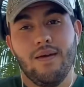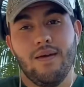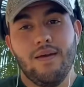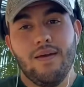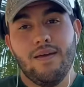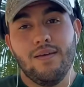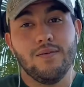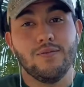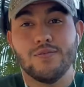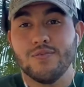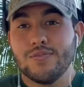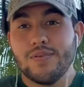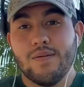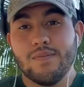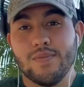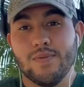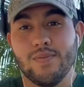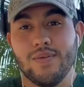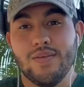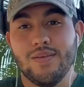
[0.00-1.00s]
you just have to
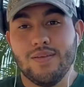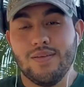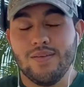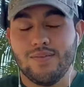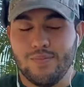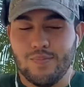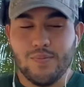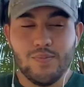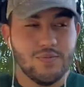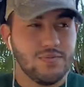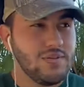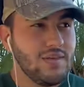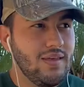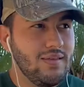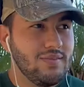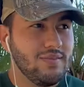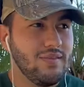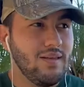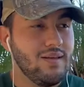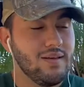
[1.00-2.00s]
be, people say
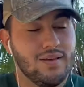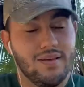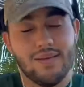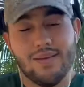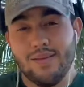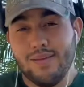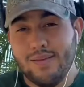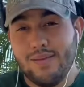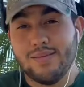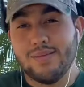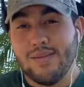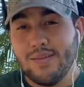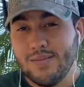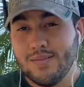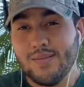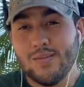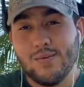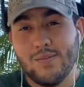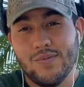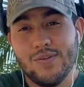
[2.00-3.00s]
it's luck. It takes a
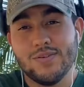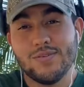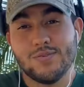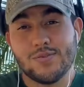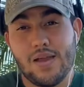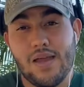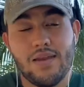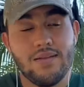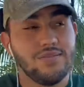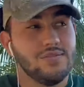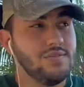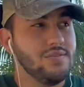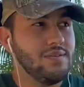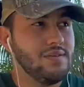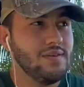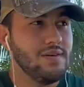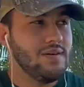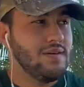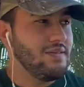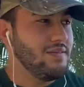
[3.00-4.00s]
little bit of strategy,
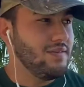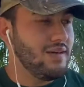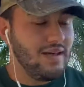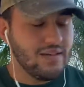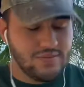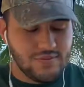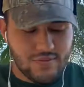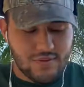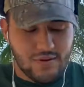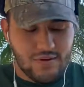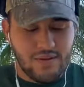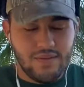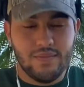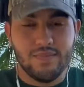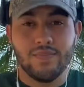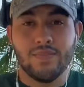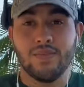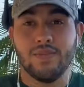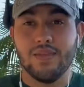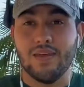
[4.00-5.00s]
fast internet,
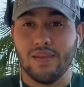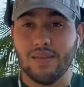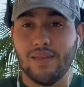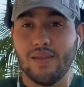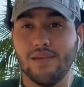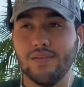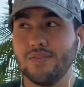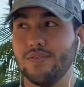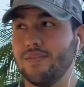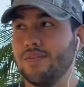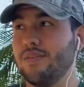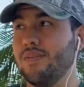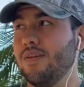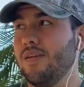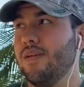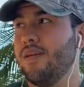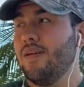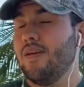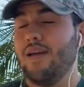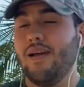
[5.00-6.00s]
dedication,
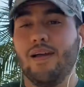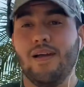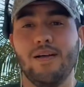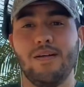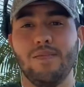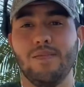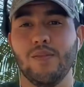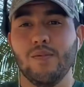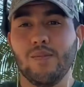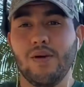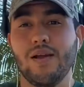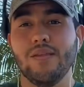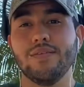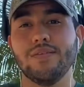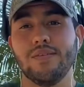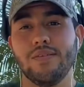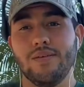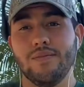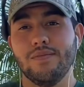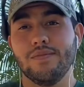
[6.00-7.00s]
and the
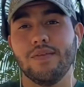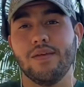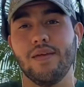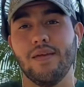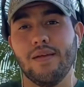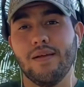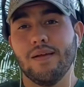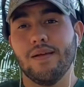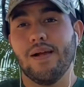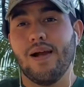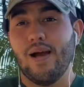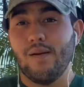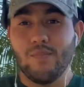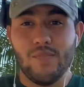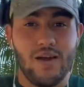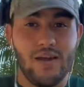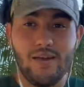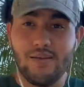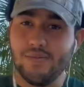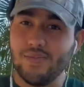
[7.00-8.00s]
mindset of saying, I
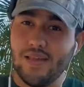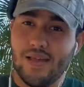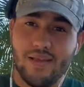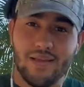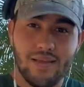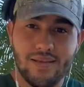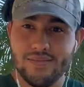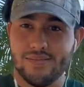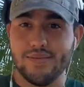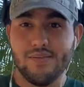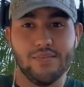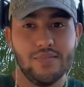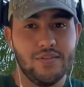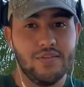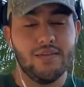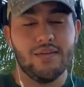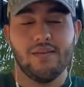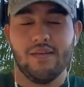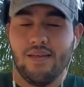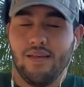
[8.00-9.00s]
might not get something.
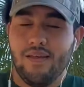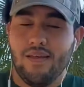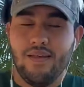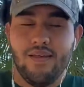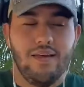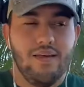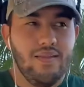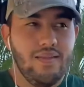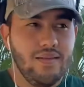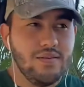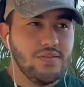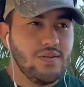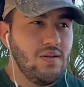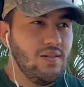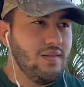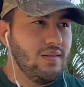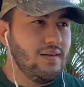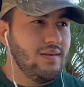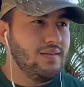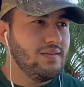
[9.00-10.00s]
And that's all
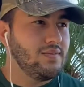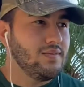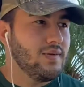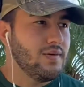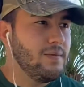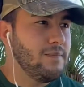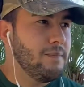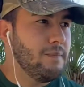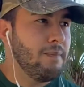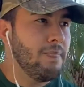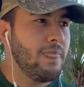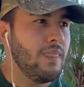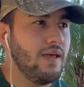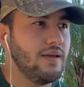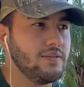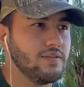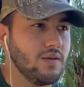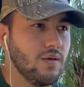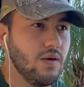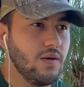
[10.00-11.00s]
it is, man. As
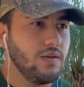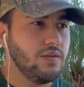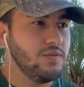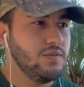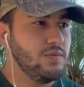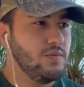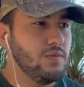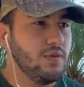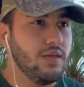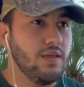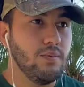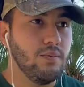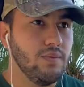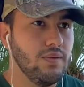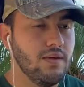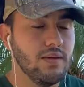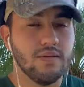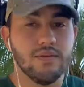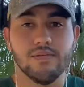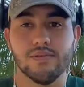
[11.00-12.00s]
long as you keep being
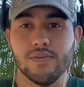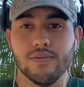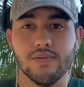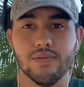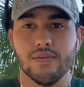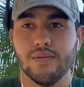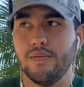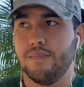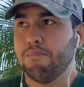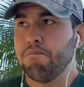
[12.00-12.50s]
consistent,